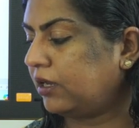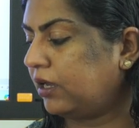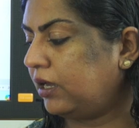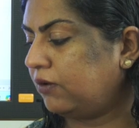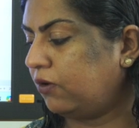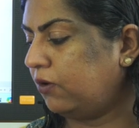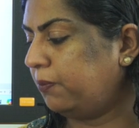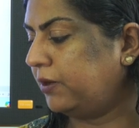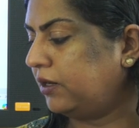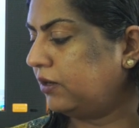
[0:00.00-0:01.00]
have
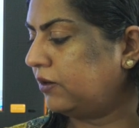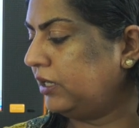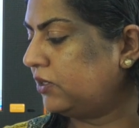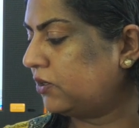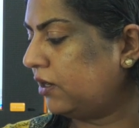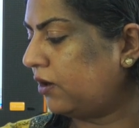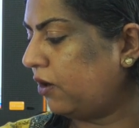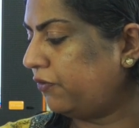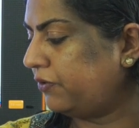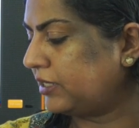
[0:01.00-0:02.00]
opened regional
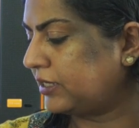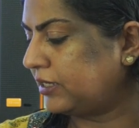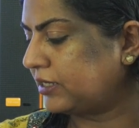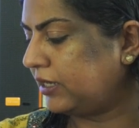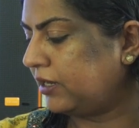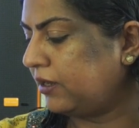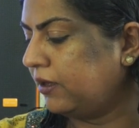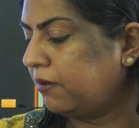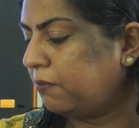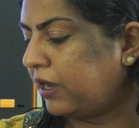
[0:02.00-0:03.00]
offices in
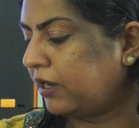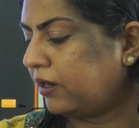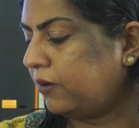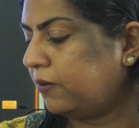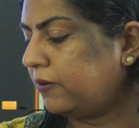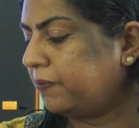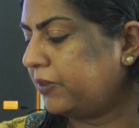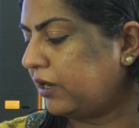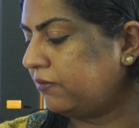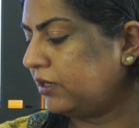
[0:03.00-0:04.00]
Bangalore,
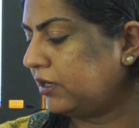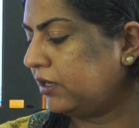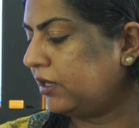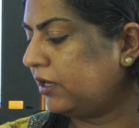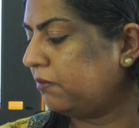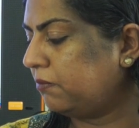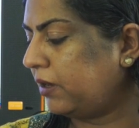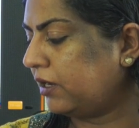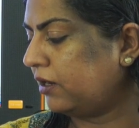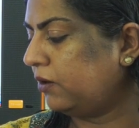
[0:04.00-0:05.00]
Davangere,
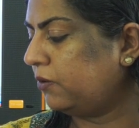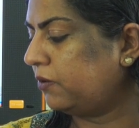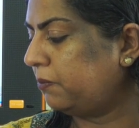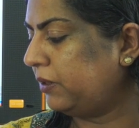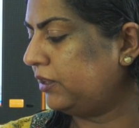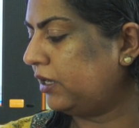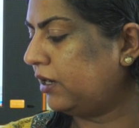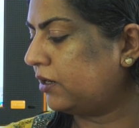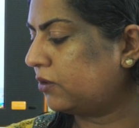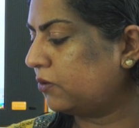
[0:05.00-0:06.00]
Mangalore, Bidar,